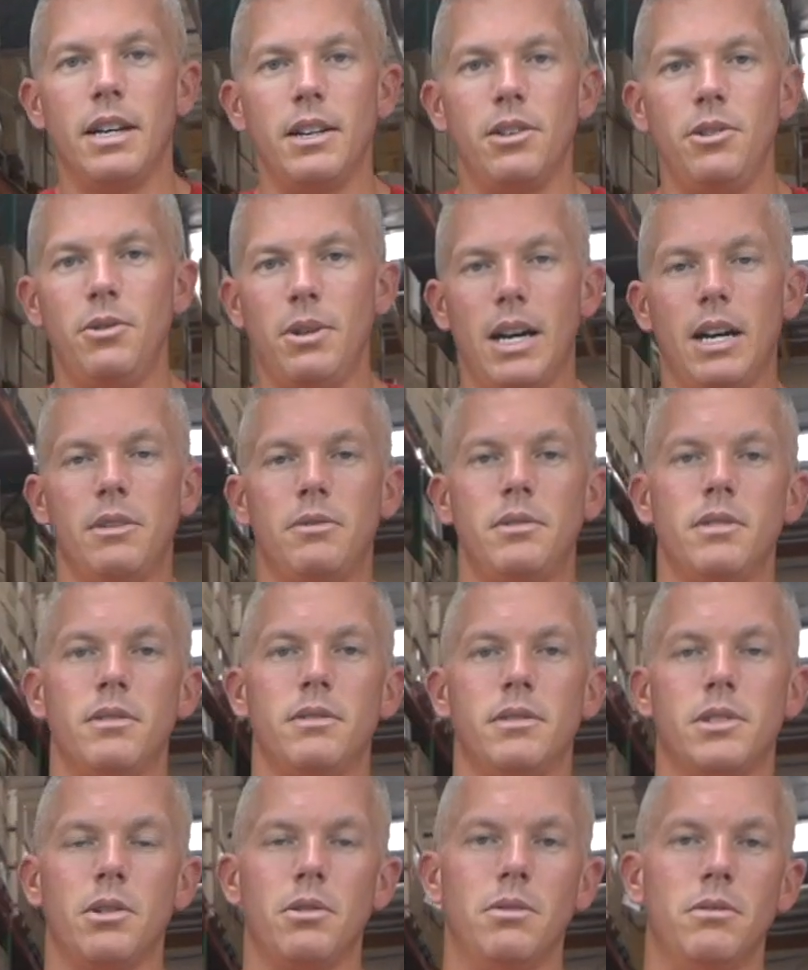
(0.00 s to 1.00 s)
You have
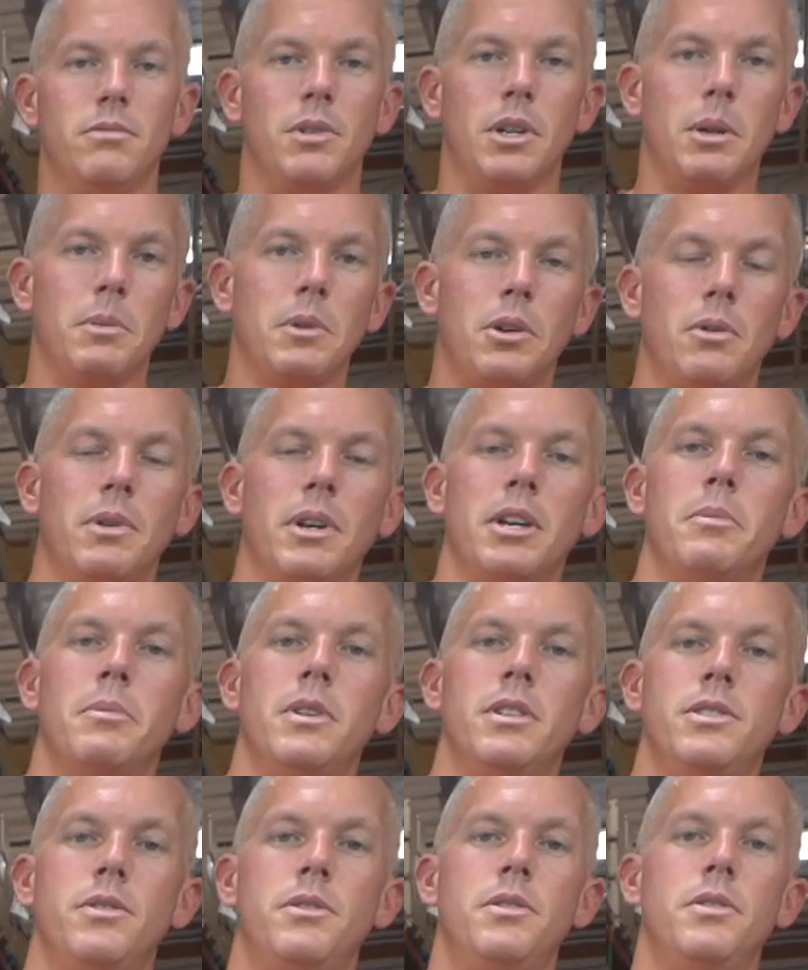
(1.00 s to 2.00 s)
to, so what I'm going to
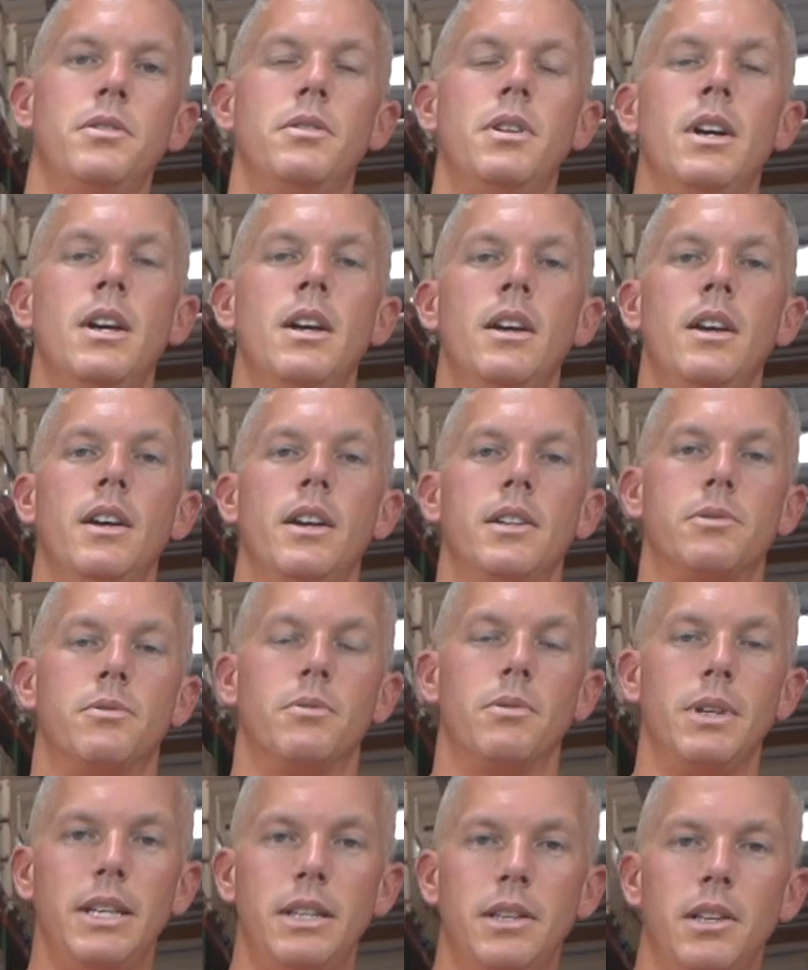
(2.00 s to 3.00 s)
recommend you do is
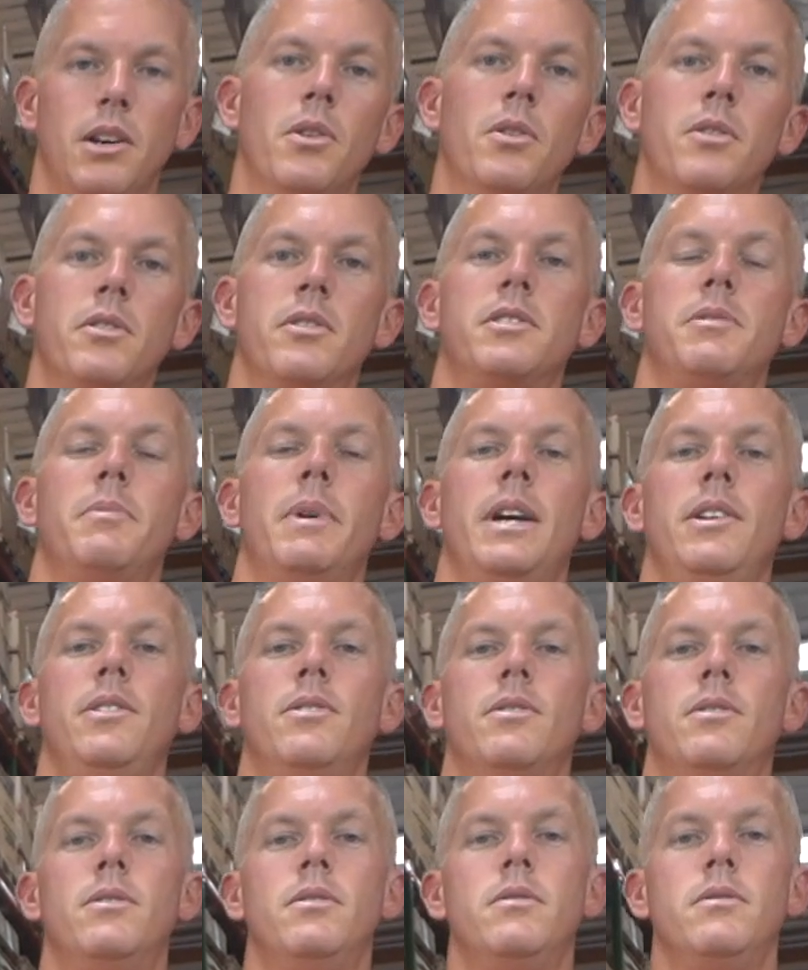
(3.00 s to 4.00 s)
read the owner's
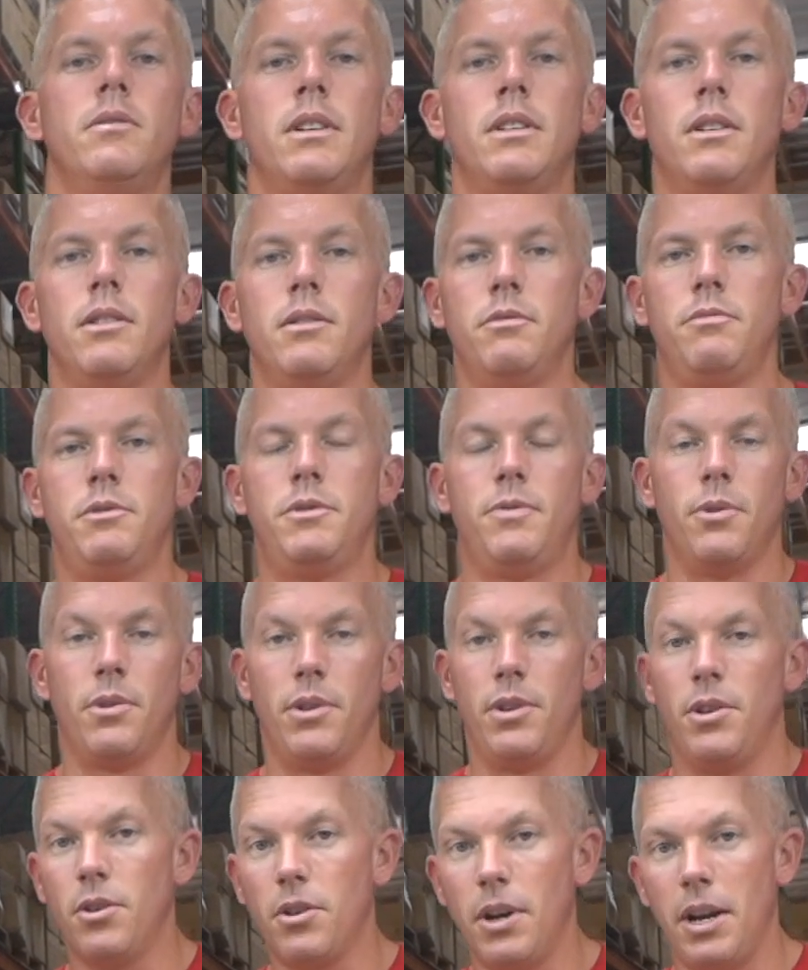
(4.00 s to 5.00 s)
manual
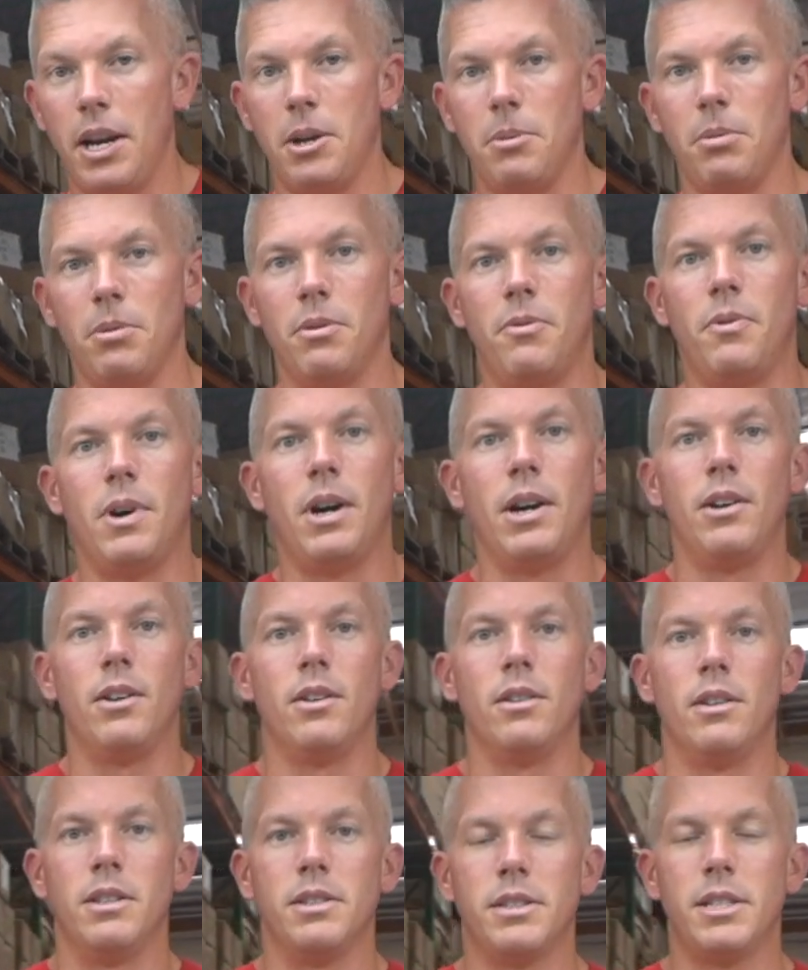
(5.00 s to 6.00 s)
for your
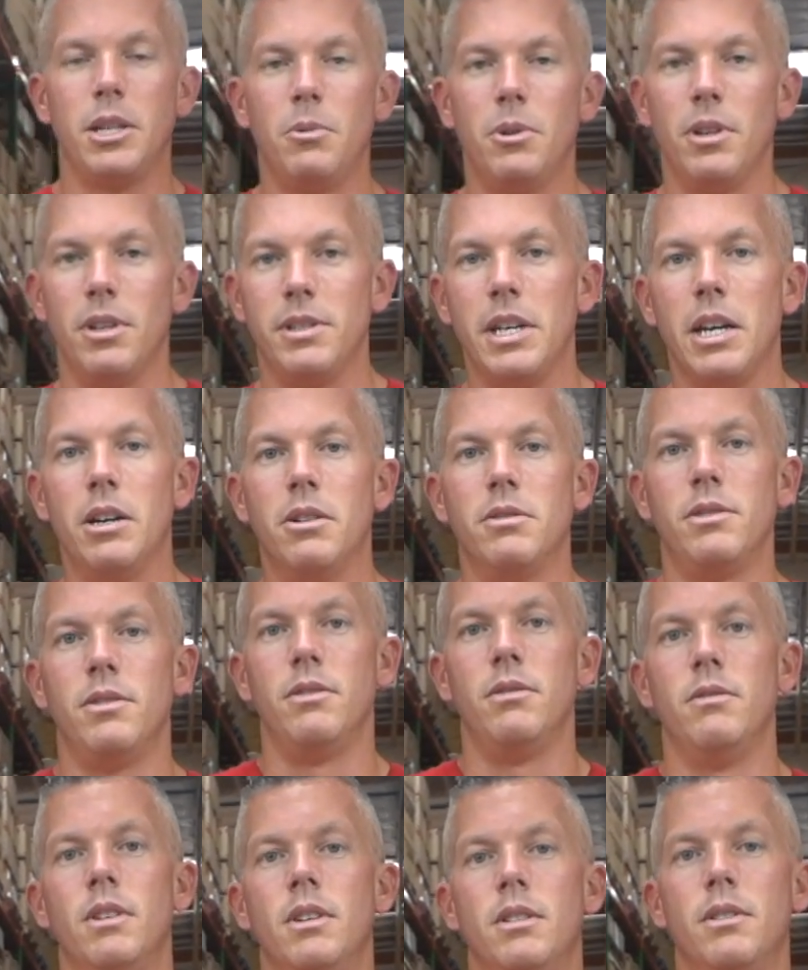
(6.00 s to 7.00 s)
amplifier and see what it tells
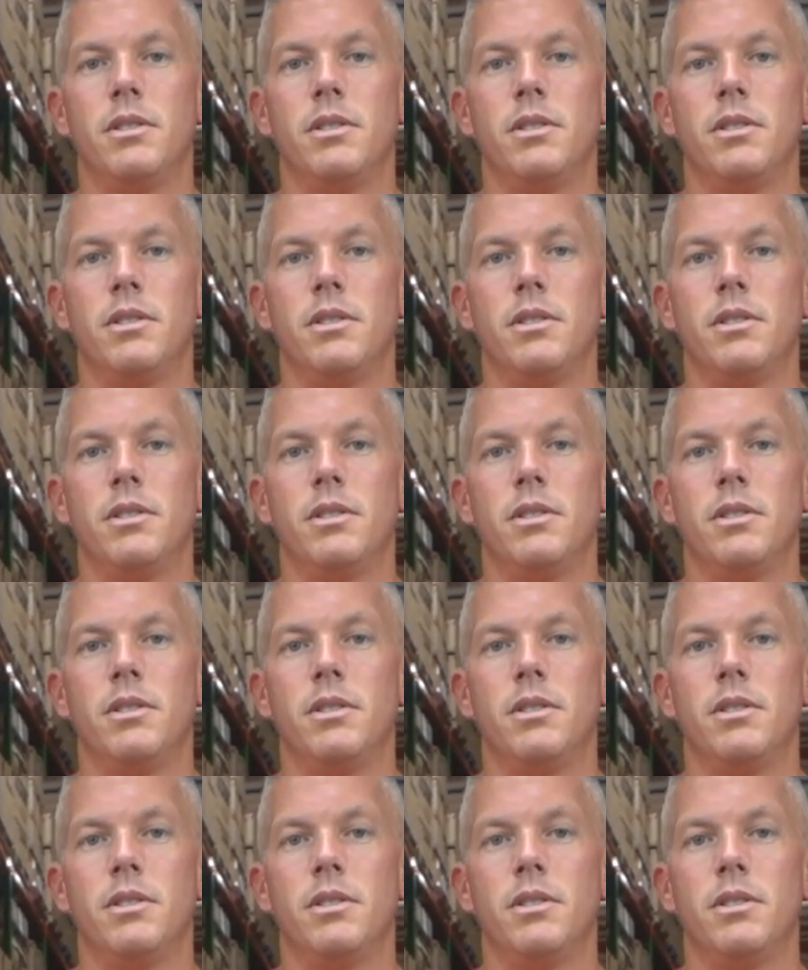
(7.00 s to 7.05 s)
you.